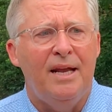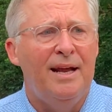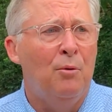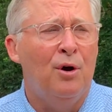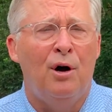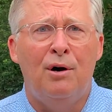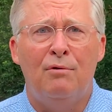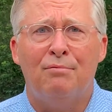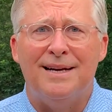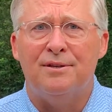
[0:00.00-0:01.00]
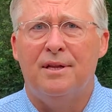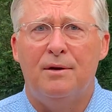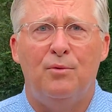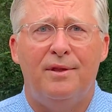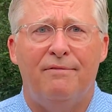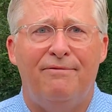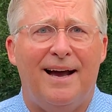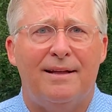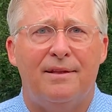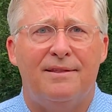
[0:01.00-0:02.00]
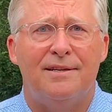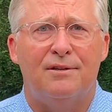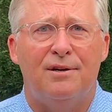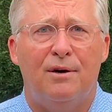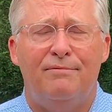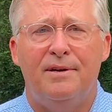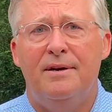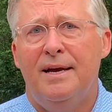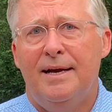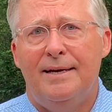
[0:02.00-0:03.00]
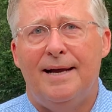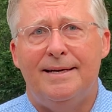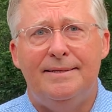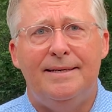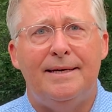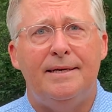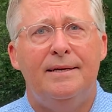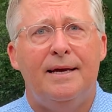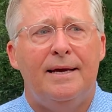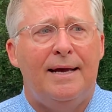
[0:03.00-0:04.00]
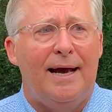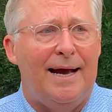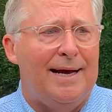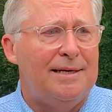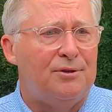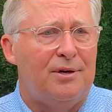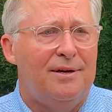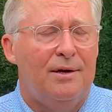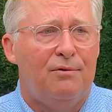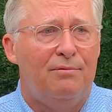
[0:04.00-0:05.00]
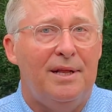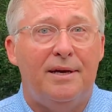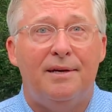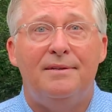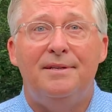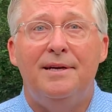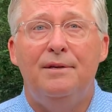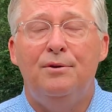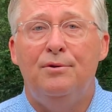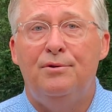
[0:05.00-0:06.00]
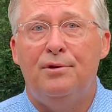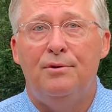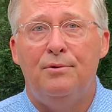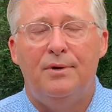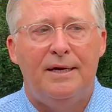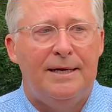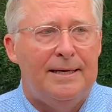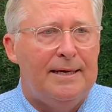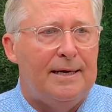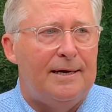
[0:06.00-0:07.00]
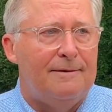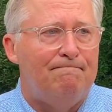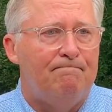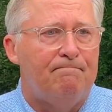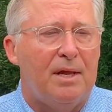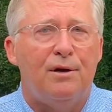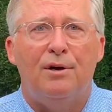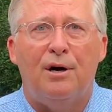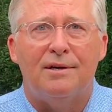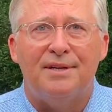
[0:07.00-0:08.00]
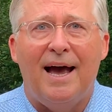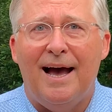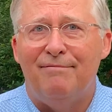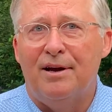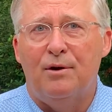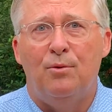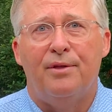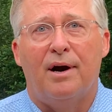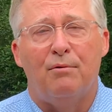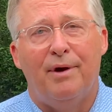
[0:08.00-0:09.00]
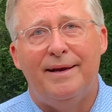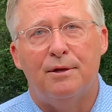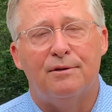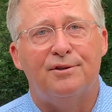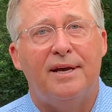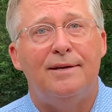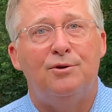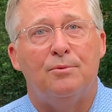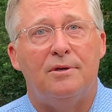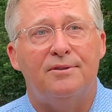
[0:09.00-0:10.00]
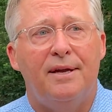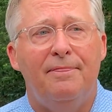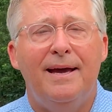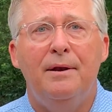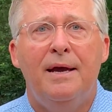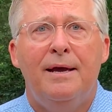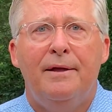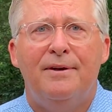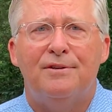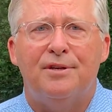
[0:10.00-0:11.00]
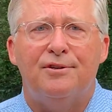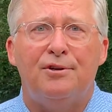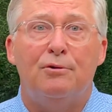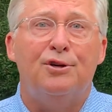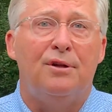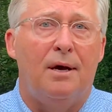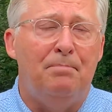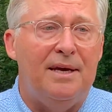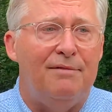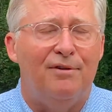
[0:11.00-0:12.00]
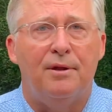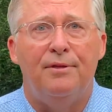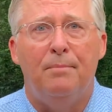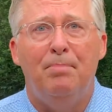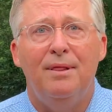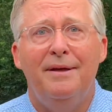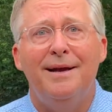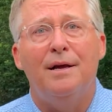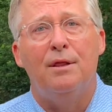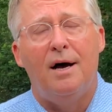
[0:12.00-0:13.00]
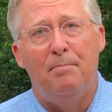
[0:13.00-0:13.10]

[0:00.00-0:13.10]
Now, we're all wrestling with the fact that this COVID 19 has really continued to um, cause havoc with our regular schedules. And then there's the social upheaval and the political